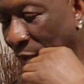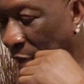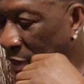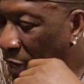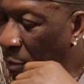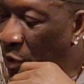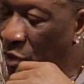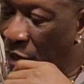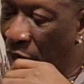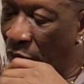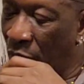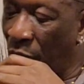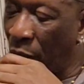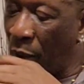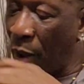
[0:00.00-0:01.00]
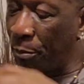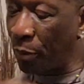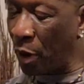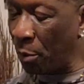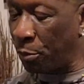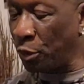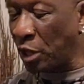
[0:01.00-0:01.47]
Yeah, but
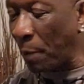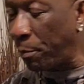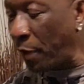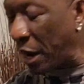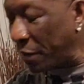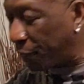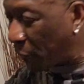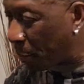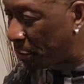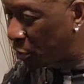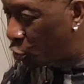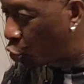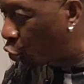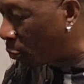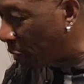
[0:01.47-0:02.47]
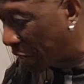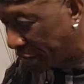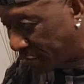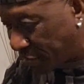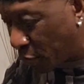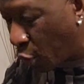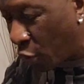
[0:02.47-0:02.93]
put apart from the
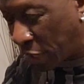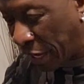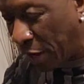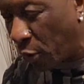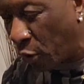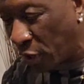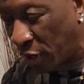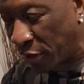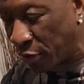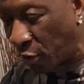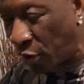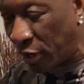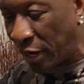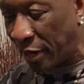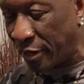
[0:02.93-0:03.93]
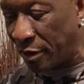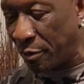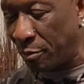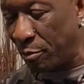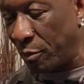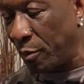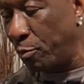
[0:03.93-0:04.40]
humans, okay, hold on.
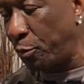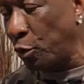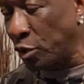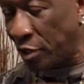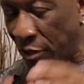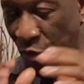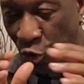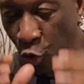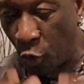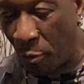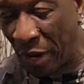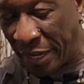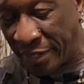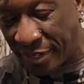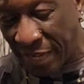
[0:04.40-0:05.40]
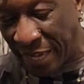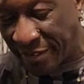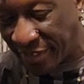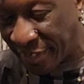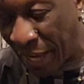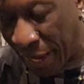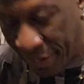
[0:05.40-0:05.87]
Put humans
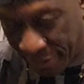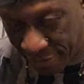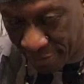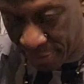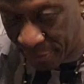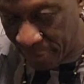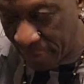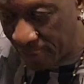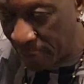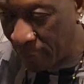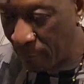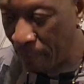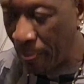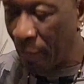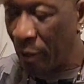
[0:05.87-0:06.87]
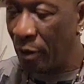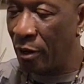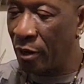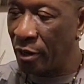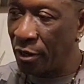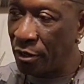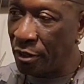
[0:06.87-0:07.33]
aside.
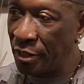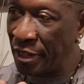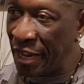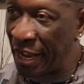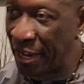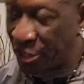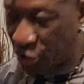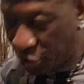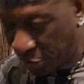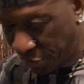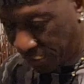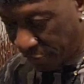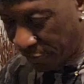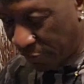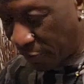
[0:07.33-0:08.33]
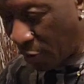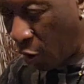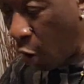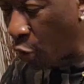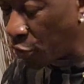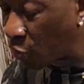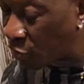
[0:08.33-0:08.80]
Nature,
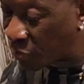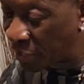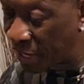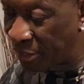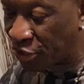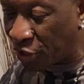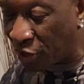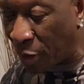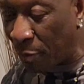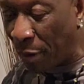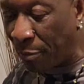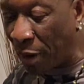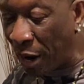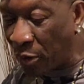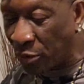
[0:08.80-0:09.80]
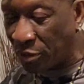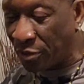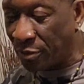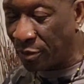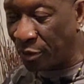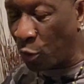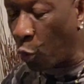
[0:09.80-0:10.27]
how does nature come about?
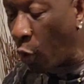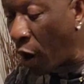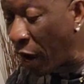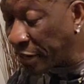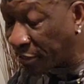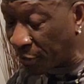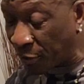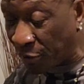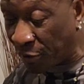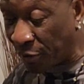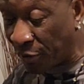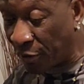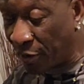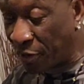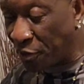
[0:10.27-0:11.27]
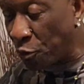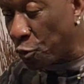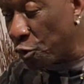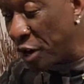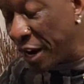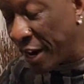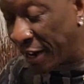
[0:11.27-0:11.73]
The water. The
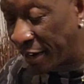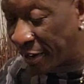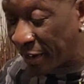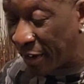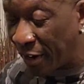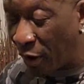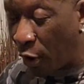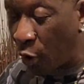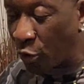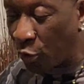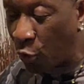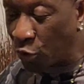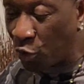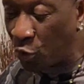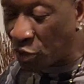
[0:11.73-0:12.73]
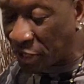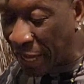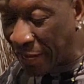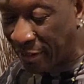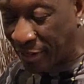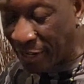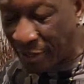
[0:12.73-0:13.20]
rain, how does
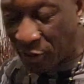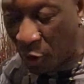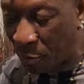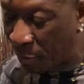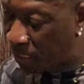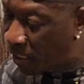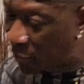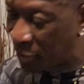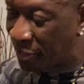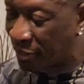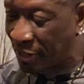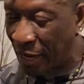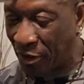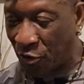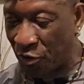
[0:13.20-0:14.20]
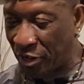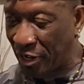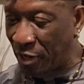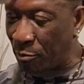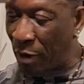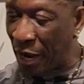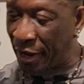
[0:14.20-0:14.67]
that thing come about? It's not
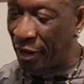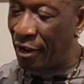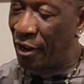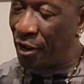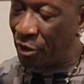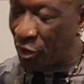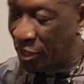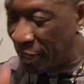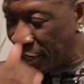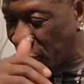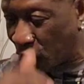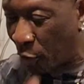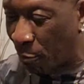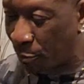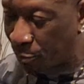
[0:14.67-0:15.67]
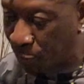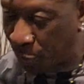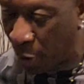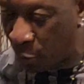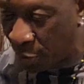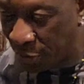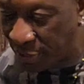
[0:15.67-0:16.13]
created by, you think, some
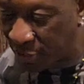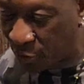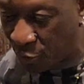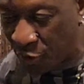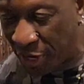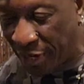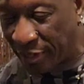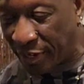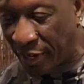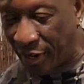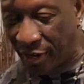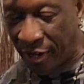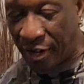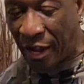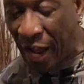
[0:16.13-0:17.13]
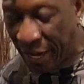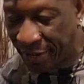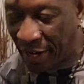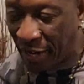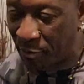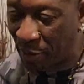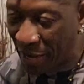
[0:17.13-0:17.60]
powers, creator, God
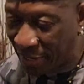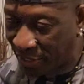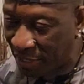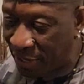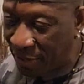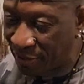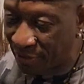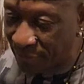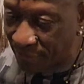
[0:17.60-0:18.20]
Almighty?